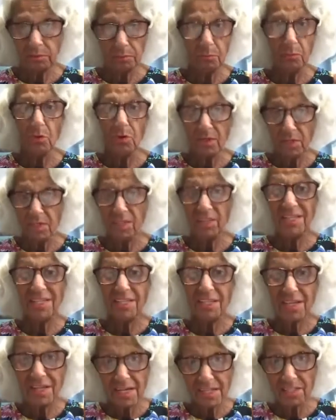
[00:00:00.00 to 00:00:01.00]
Boy, think
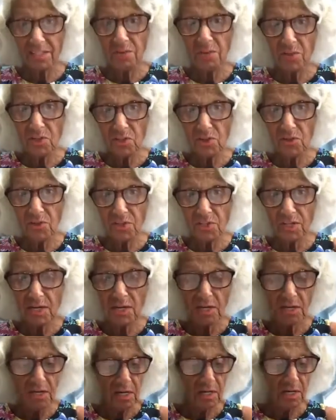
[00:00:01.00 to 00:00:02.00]
you got some issues
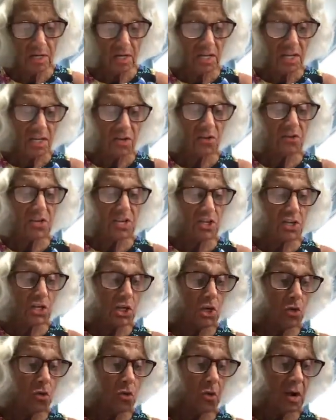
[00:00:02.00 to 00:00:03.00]
there? You think
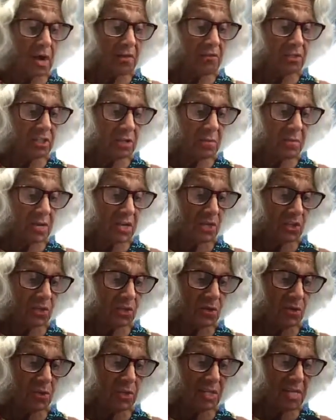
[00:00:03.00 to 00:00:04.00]
you have some
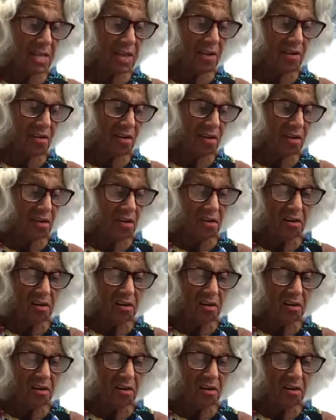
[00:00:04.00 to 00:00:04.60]
issues there?